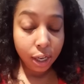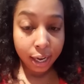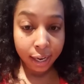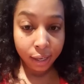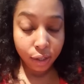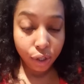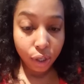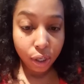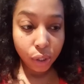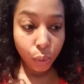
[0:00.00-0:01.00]
And
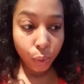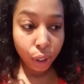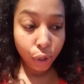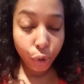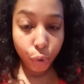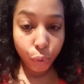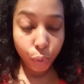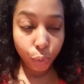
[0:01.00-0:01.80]
she's the one who